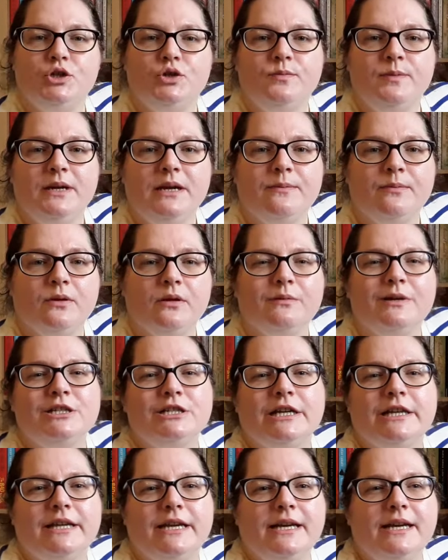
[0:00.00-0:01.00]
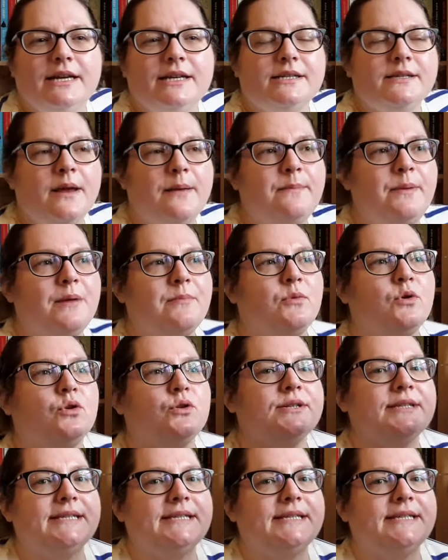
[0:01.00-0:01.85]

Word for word: two people, which I think is a bit more